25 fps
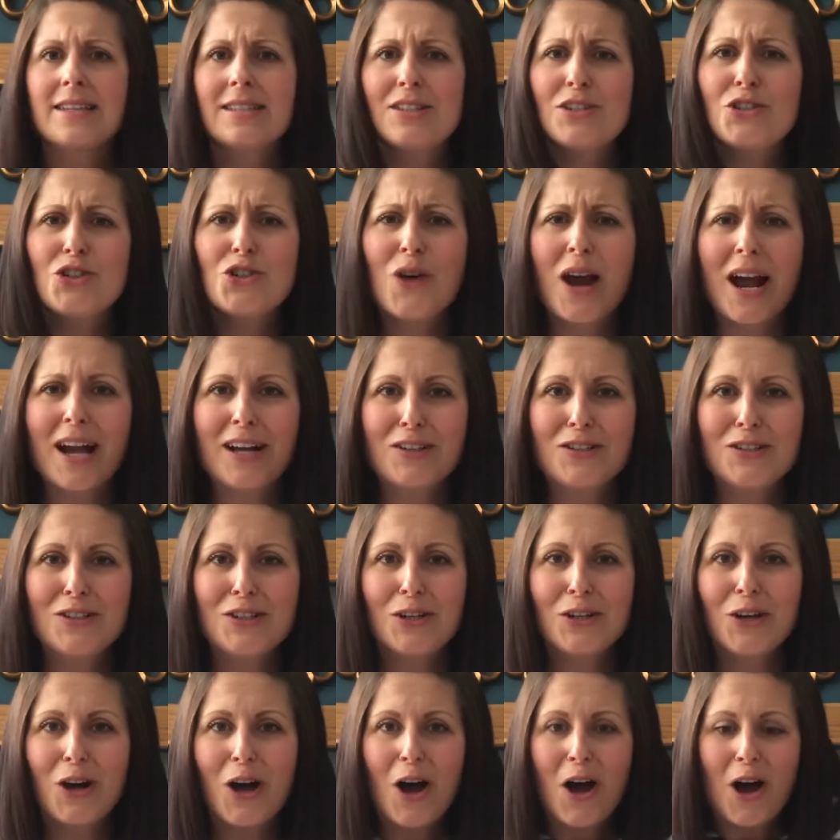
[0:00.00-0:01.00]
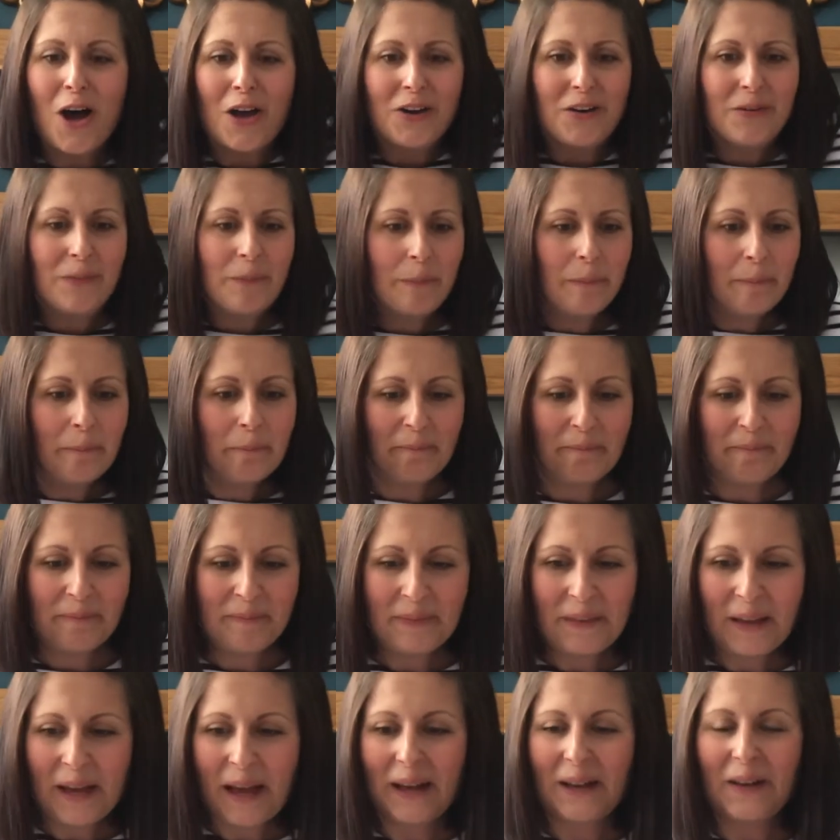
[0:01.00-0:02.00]
the tractor gone?
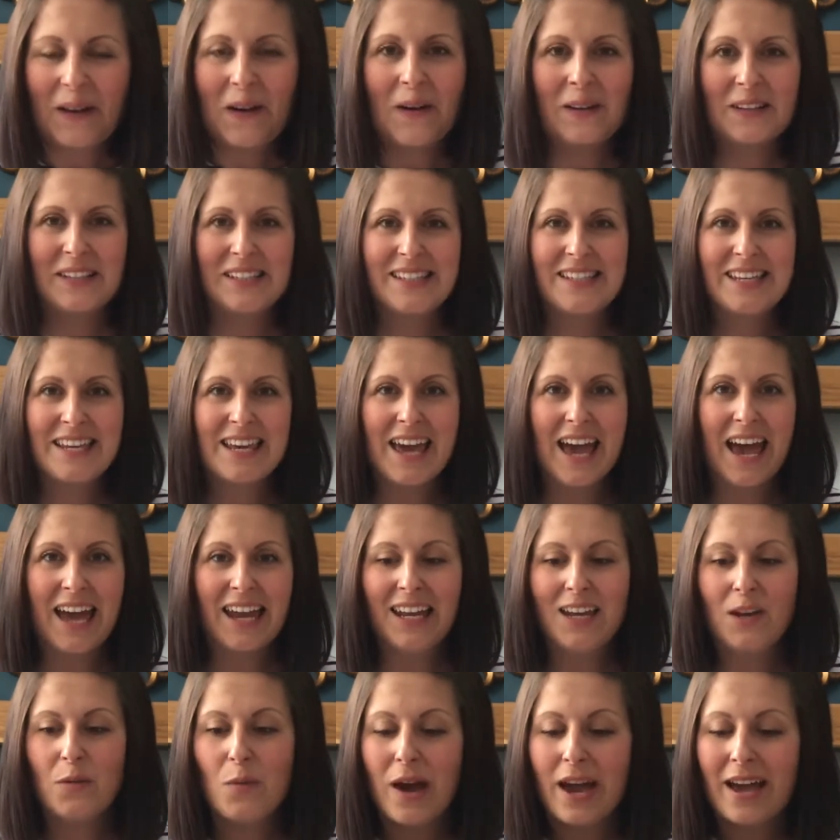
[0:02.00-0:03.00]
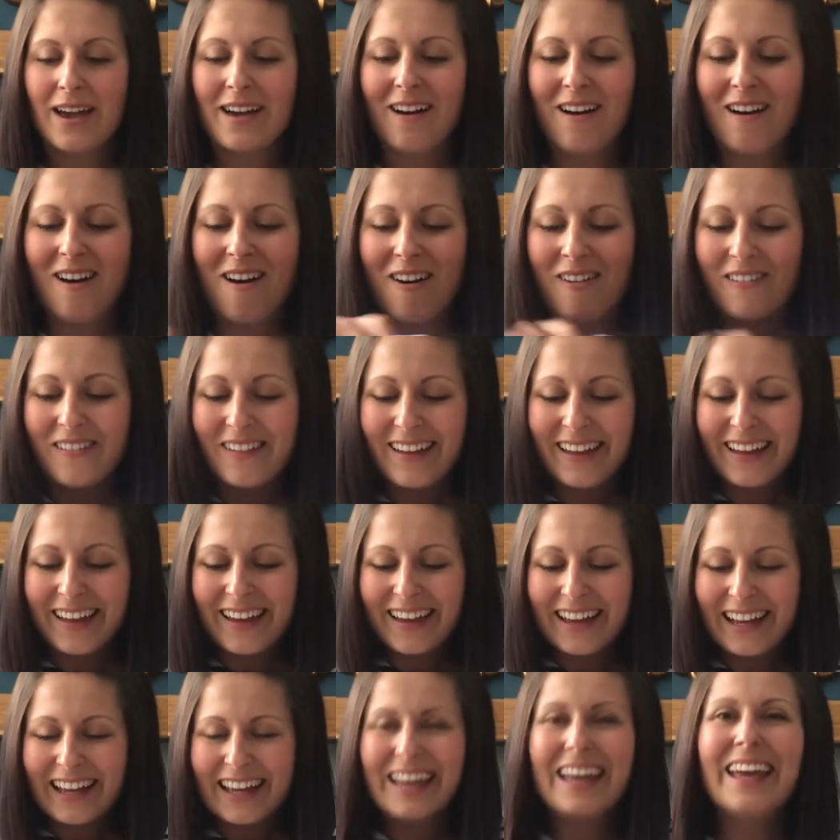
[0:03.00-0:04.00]
I can't see it anyway. Oh,
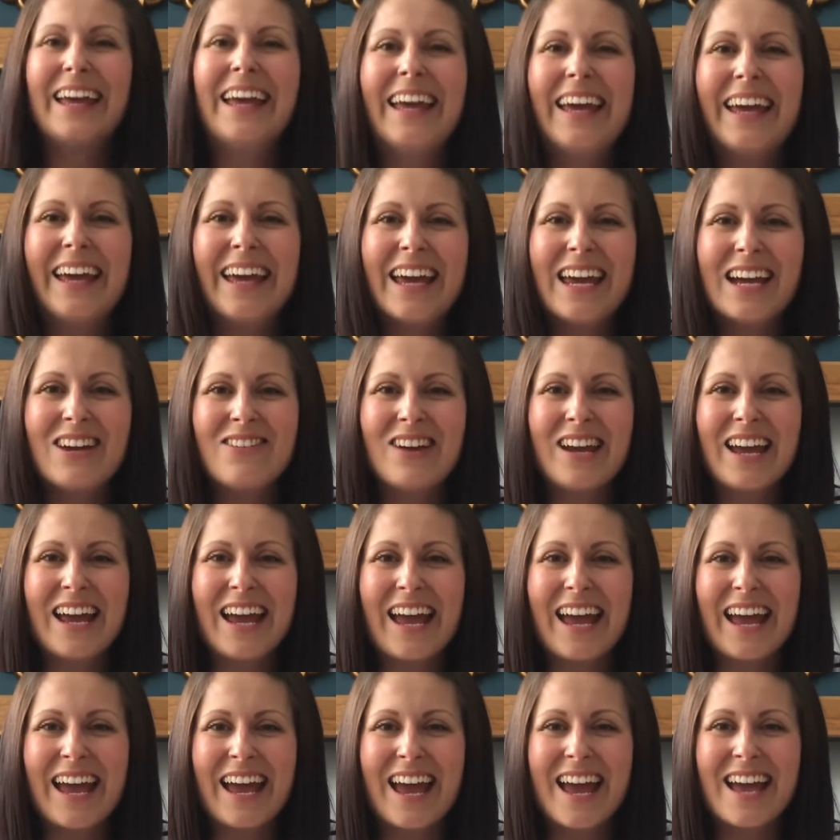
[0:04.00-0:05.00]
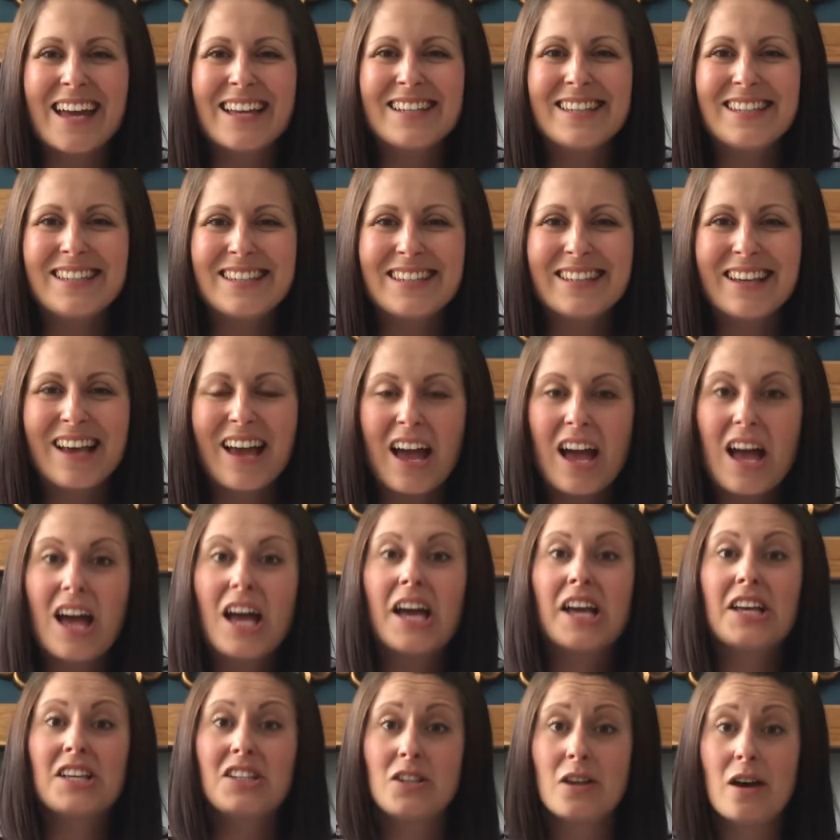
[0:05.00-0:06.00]
here it is.
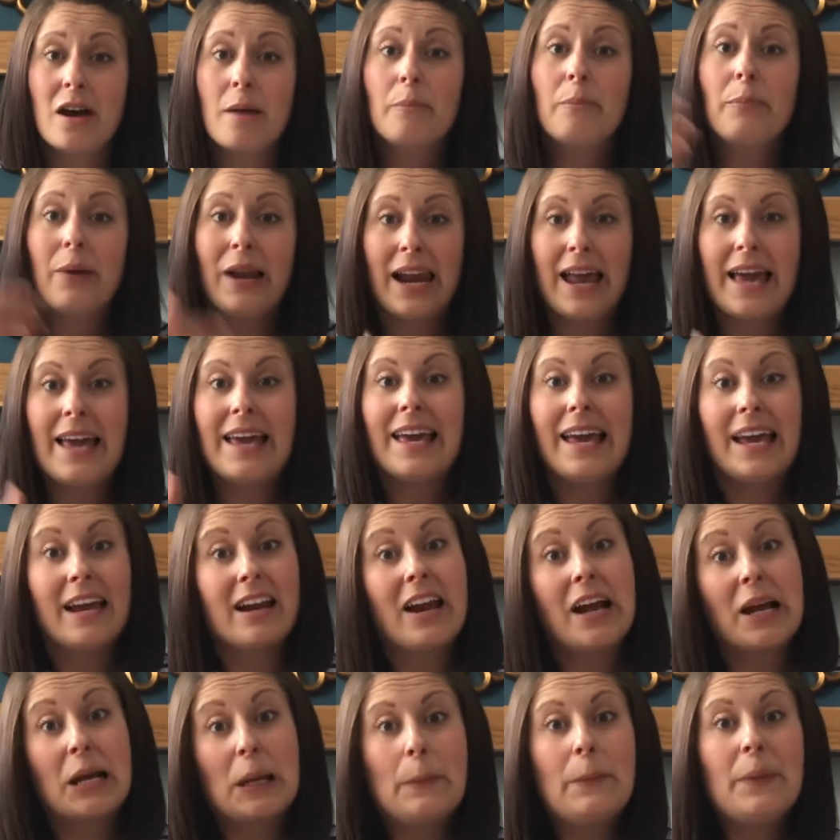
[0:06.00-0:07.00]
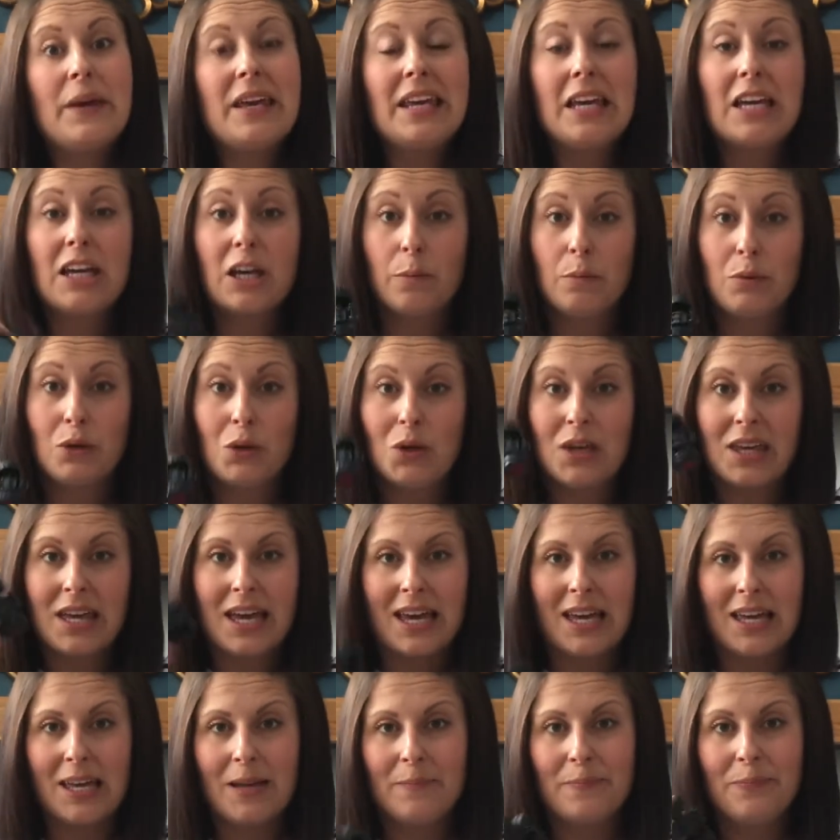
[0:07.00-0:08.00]
So I'm playing like a peekaboo
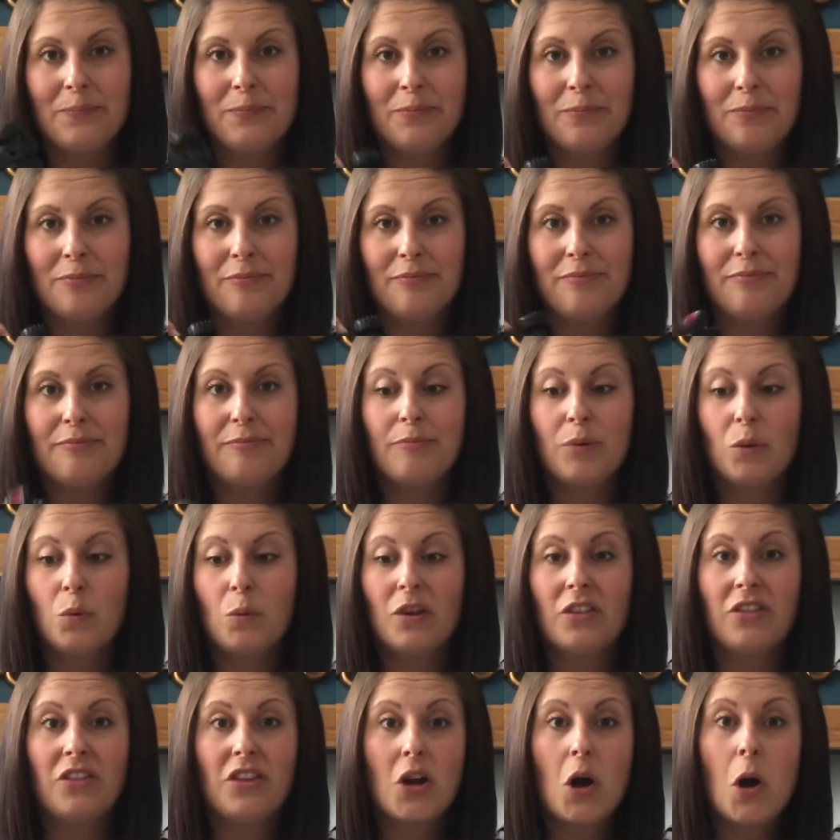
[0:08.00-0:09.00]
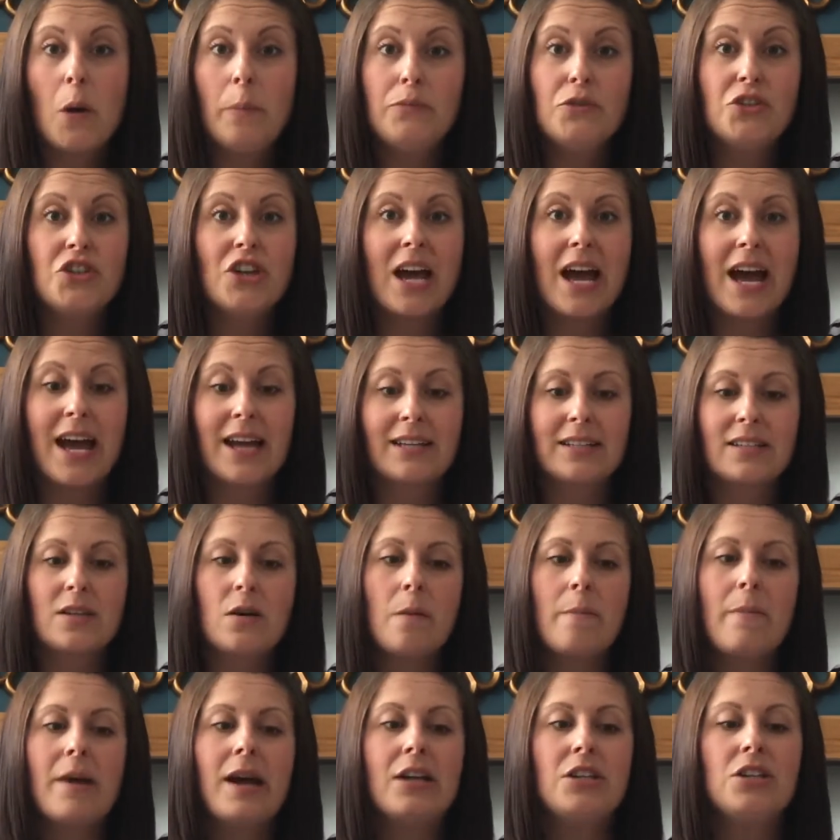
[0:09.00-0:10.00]
game, but with the object. So I
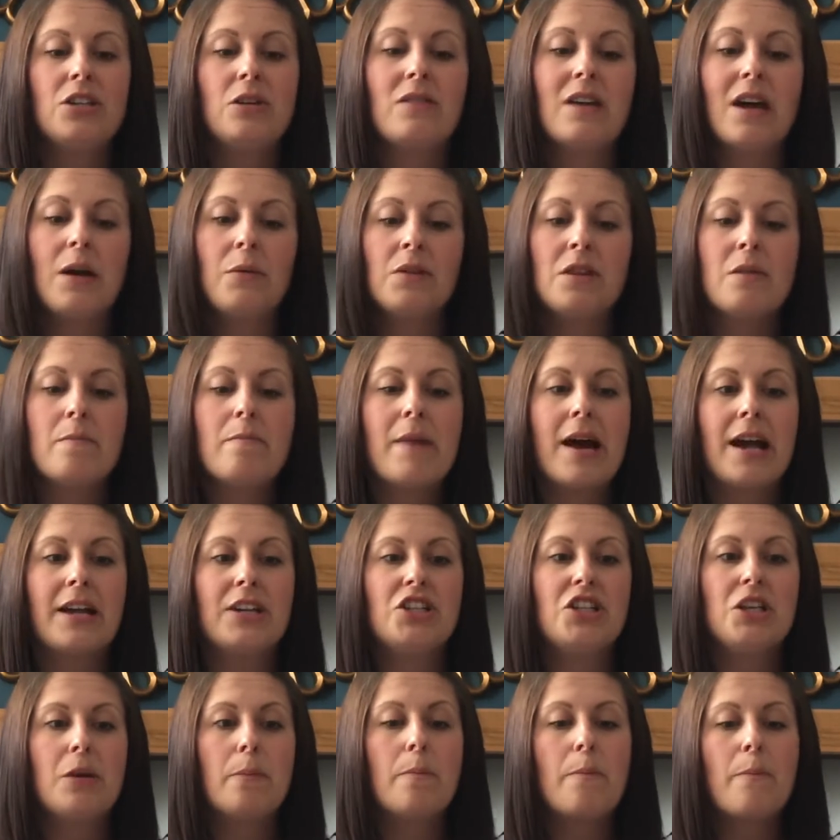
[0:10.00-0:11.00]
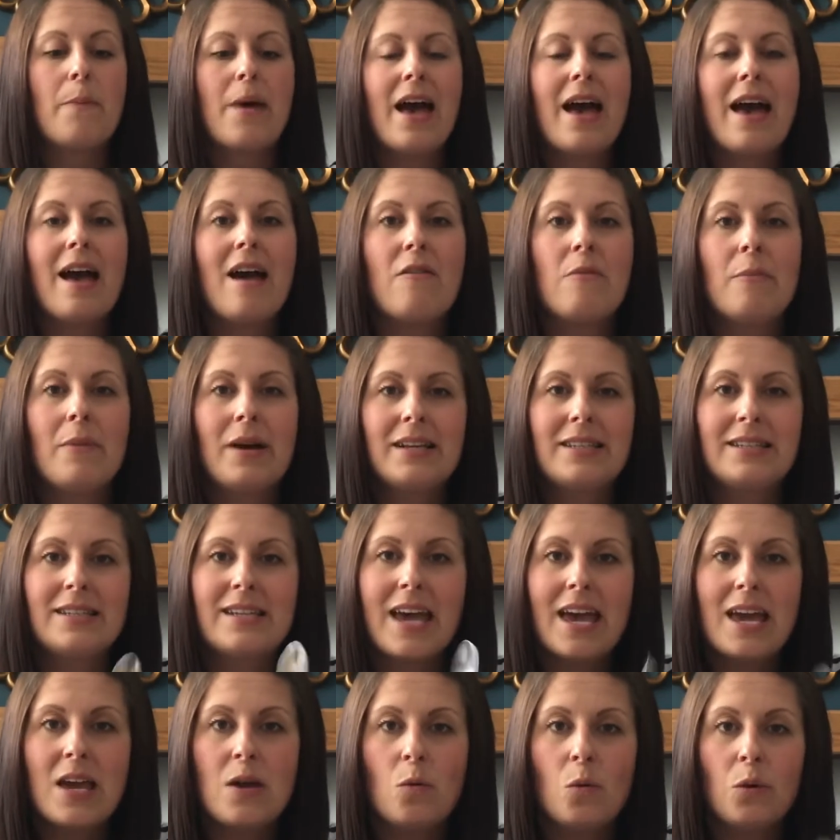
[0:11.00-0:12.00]
might do that with a matching pair. I might
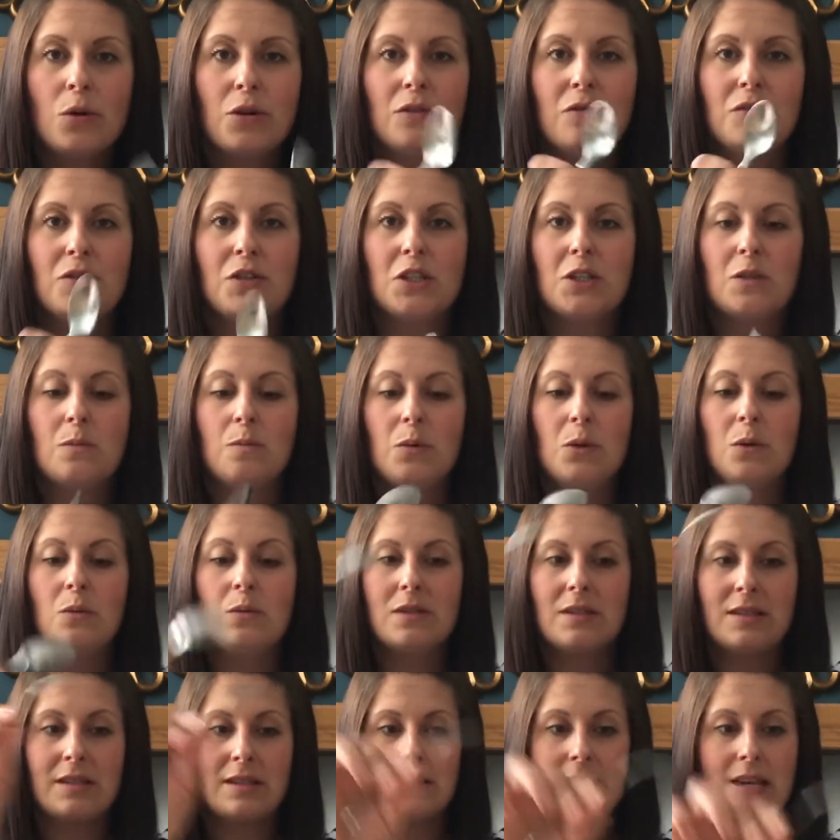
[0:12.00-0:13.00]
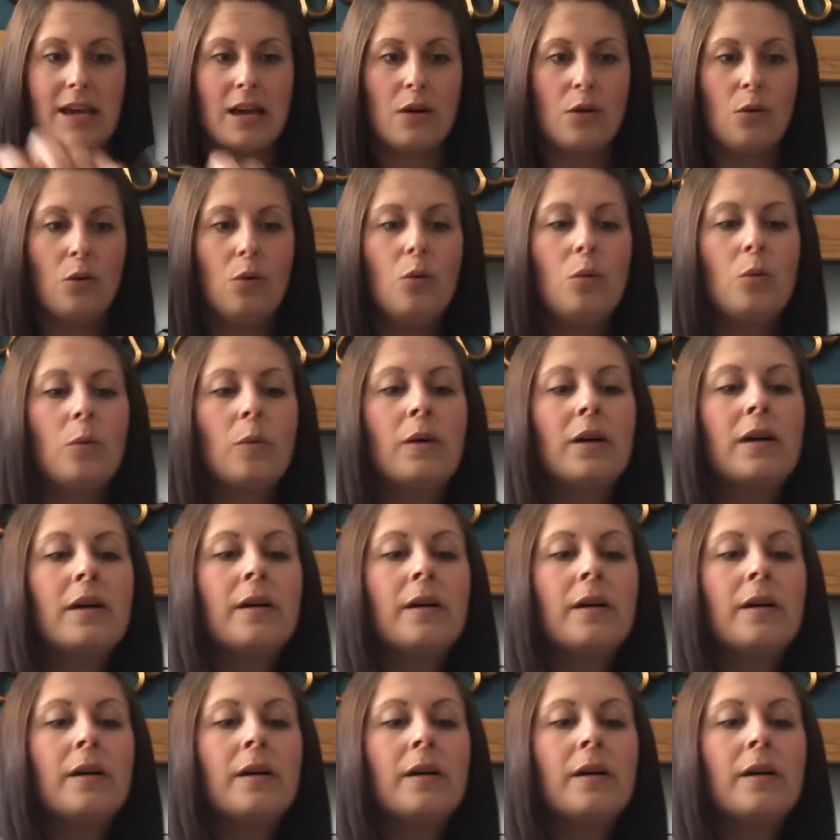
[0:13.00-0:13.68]
take one of the spoons and say, oh,